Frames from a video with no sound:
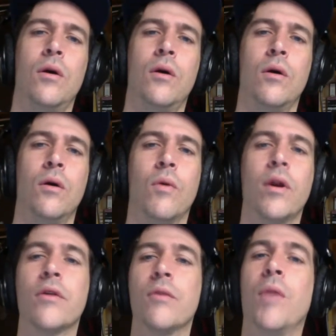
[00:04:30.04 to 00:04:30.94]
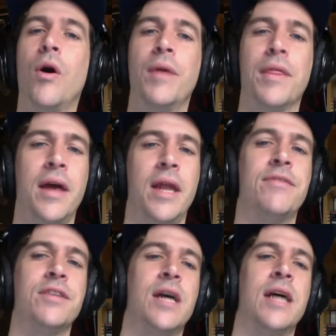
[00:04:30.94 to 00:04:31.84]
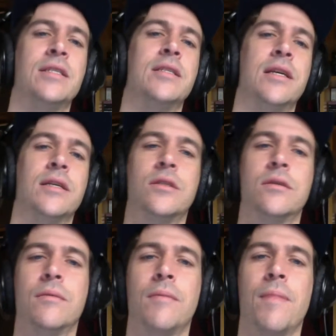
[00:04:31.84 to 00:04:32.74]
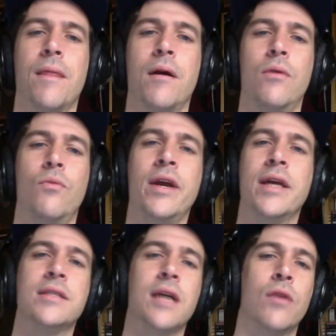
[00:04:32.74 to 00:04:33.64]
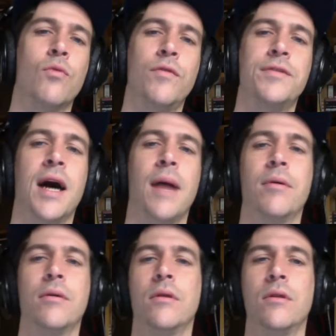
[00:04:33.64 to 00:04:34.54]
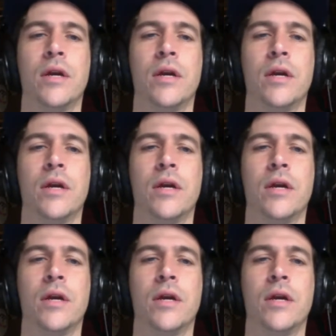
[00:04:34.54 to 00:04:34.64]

One other moment that emphasizes this. Regan's on a rooftop, looking